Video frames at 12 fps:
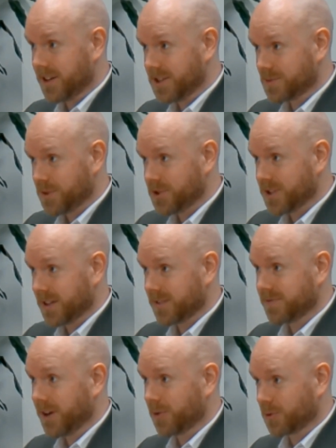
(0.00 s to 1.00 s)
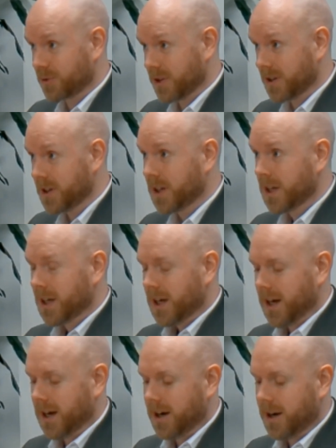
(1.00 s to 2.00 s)
Is when you get the final grant,
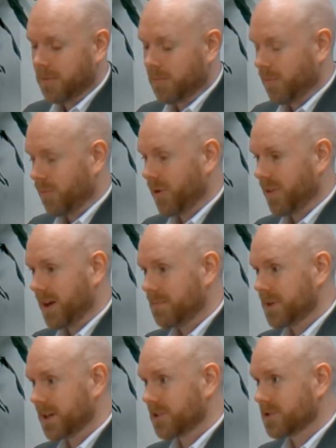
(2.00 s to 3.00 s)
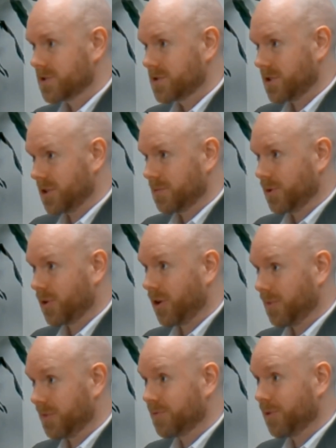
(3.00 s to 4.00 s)
whether that be in solemn or
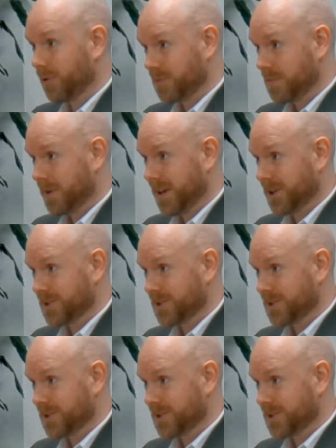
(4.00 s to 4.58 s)
common form, depending on the